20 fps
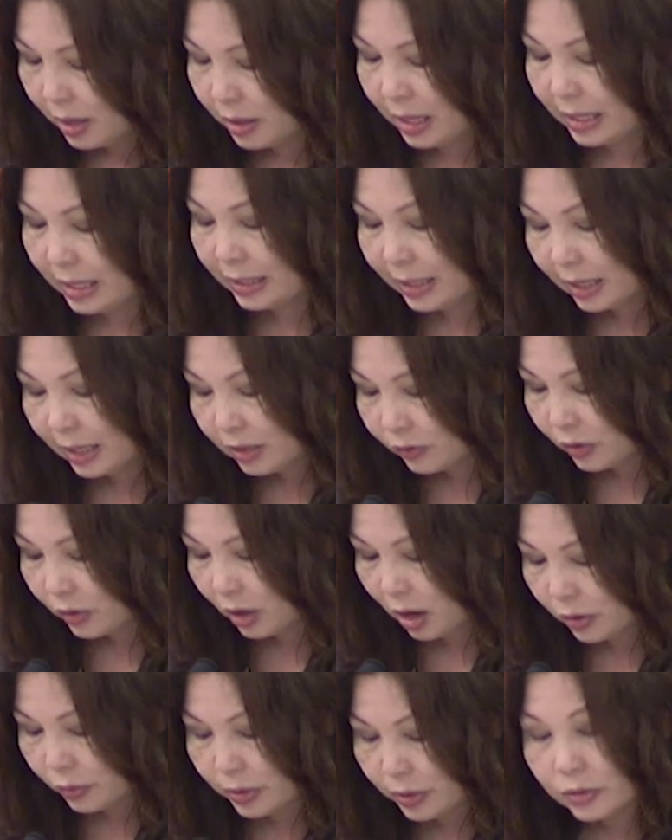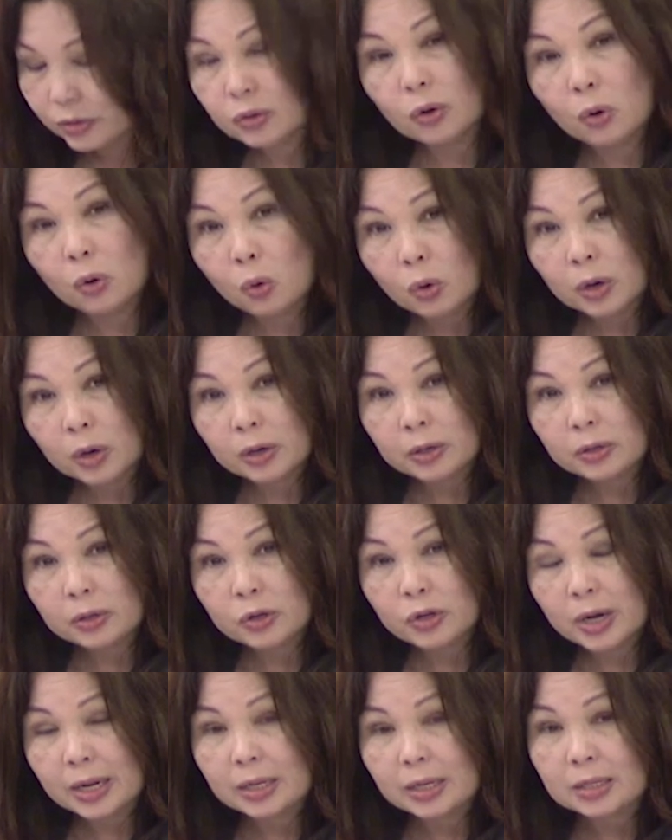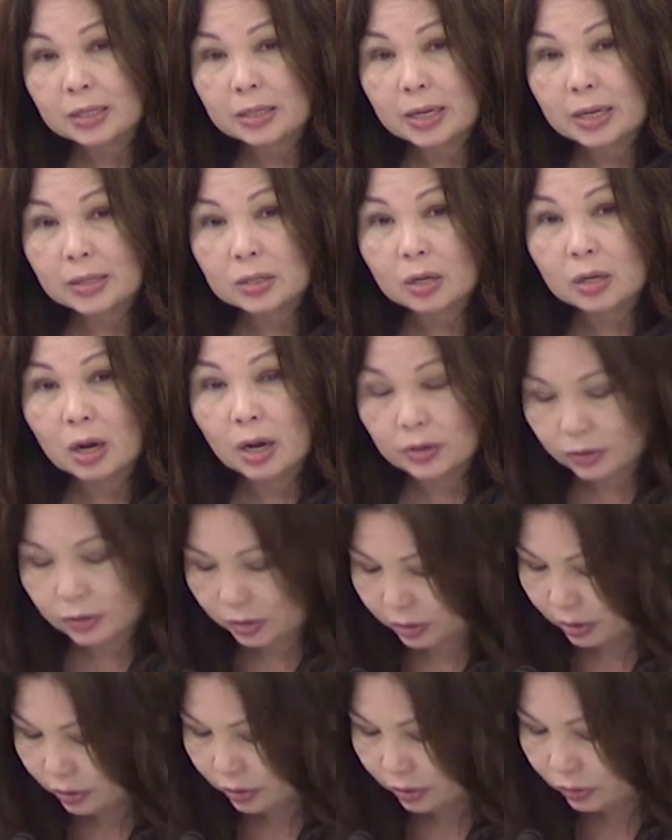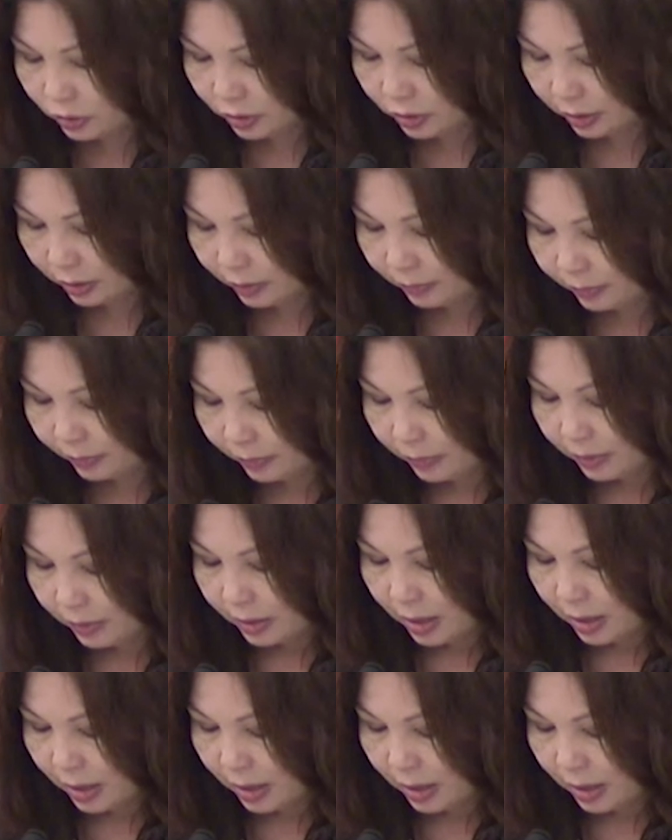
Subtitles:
the intent of Congress, or the United States Constitution.